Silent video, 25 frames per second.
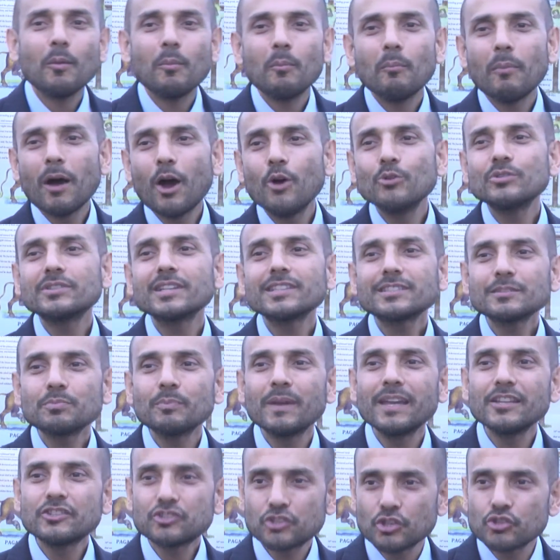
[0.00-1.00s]
Moses
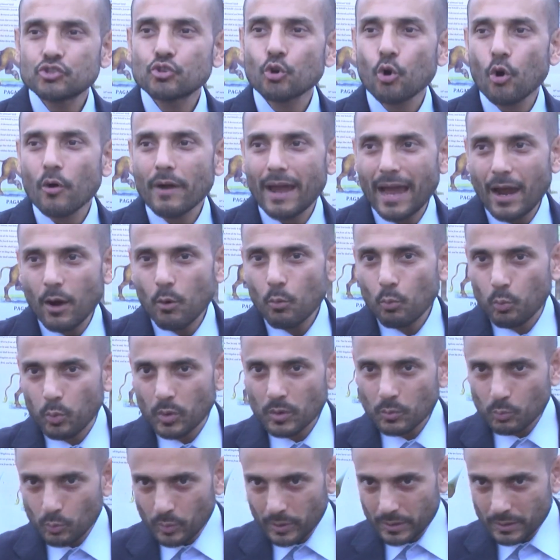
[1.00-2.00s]
means to draw out.
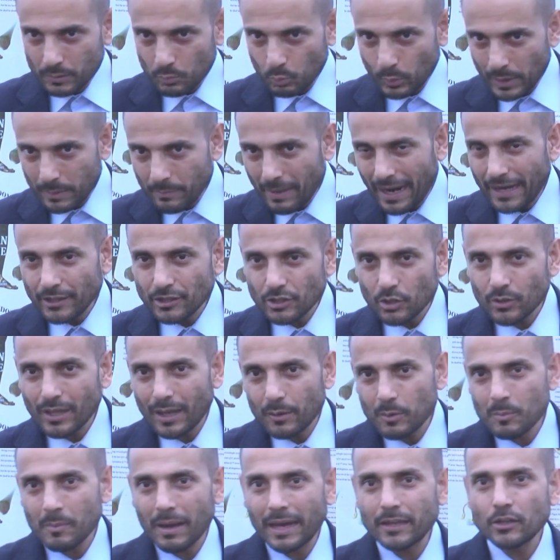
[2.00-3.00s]
We, we may do
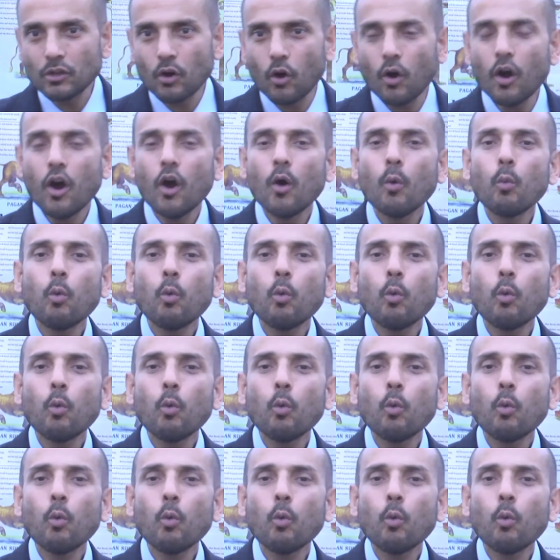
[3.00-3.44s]
that, we may not.